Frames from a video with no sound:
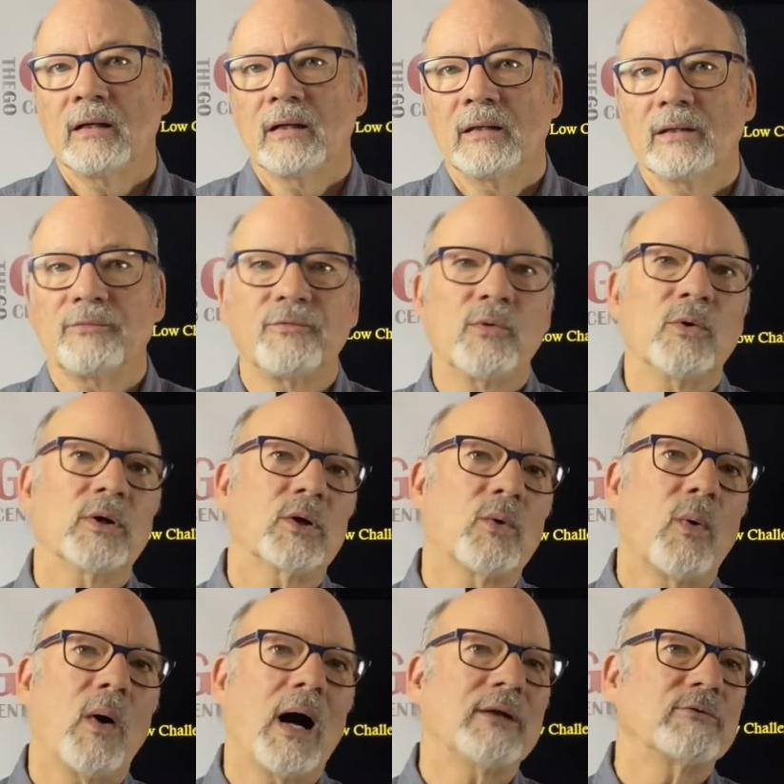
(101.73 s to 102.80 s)
The
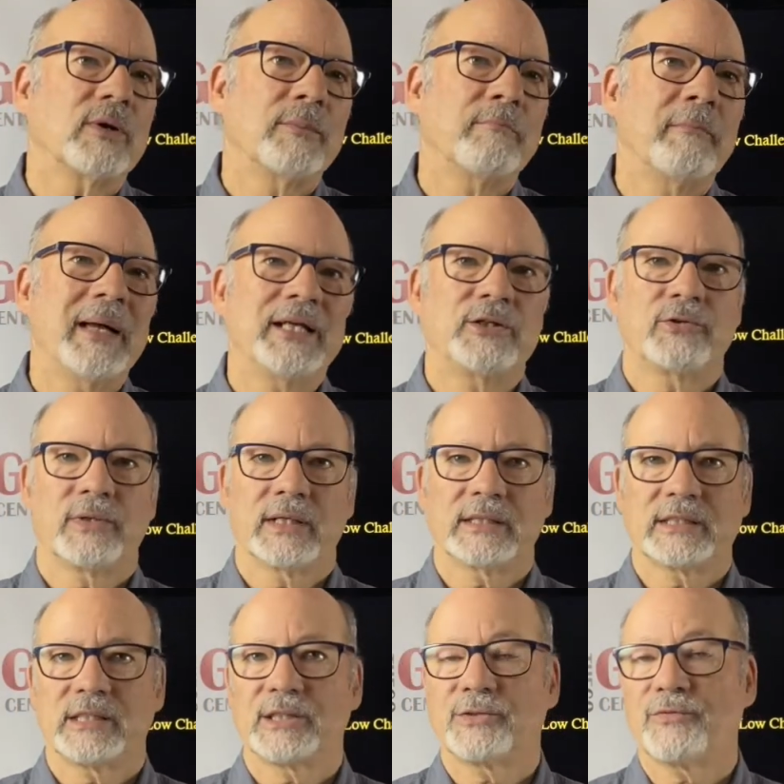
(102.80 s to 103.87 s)
four-quadrant
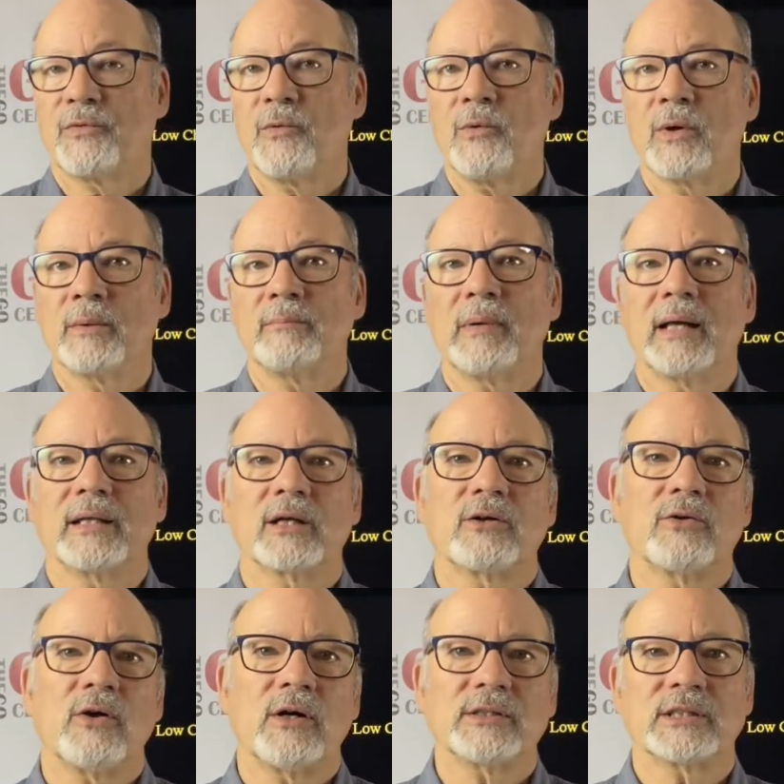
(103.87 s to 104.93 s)
matrix is formed by the
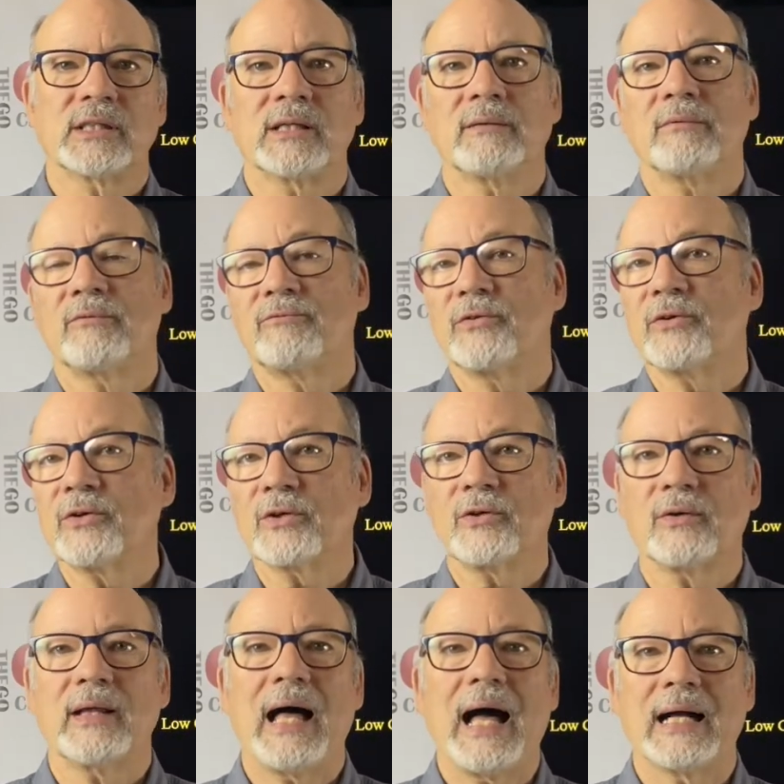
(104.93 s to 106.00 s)
crossing of a
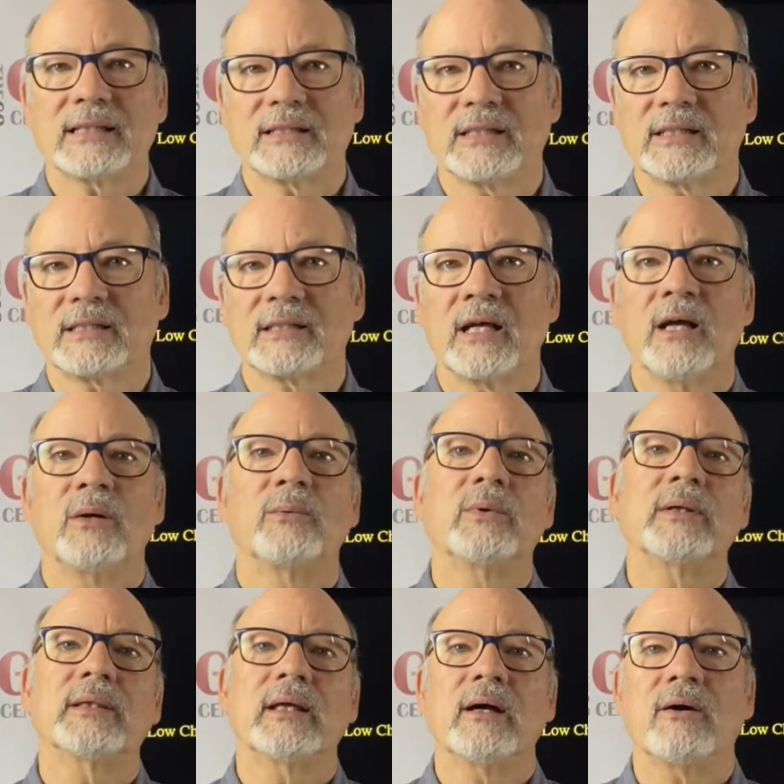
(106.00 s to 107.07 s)
vertical axis
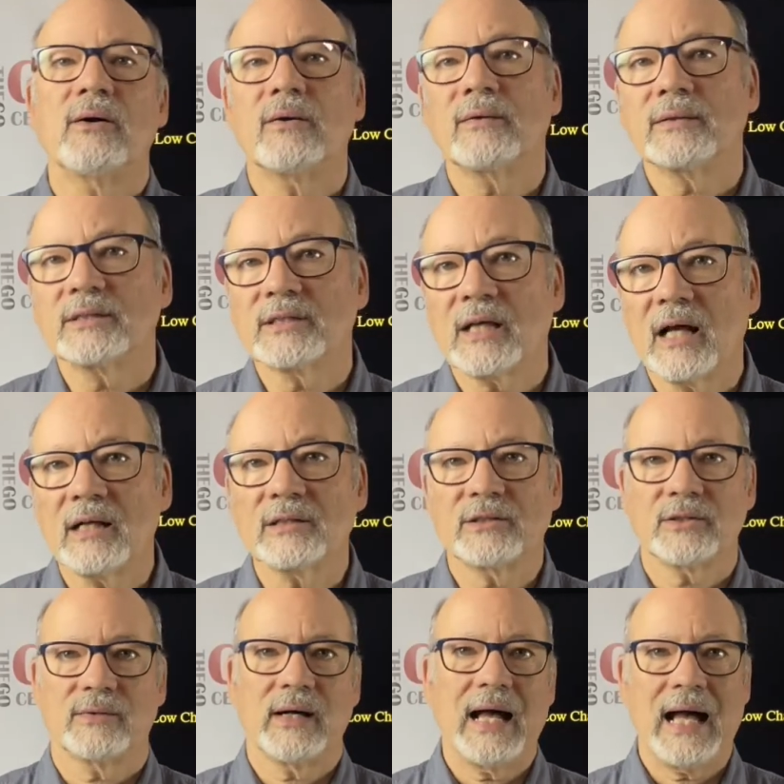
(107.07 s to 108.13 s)
with a
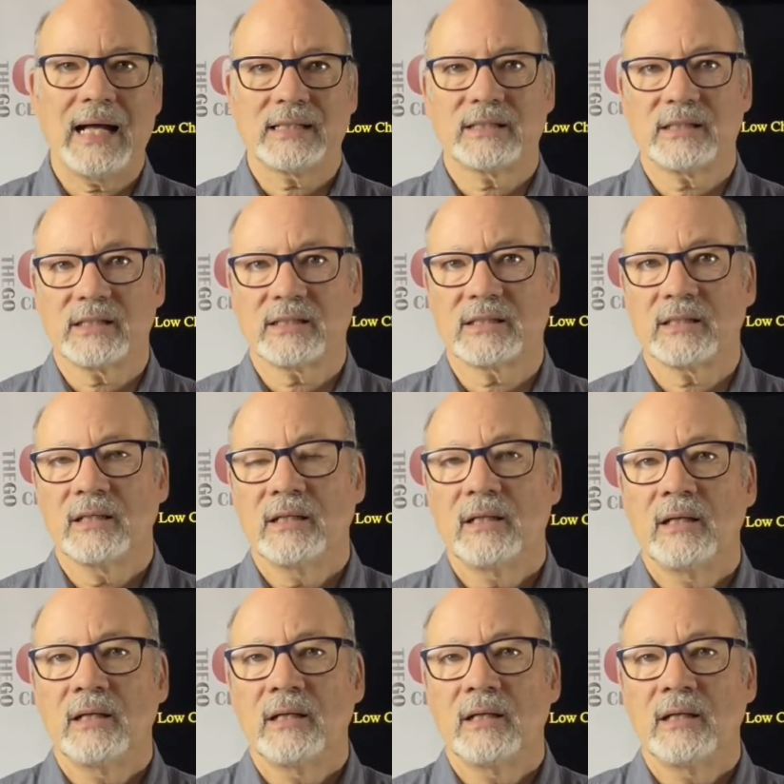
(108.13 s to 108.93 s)
horizontal axis.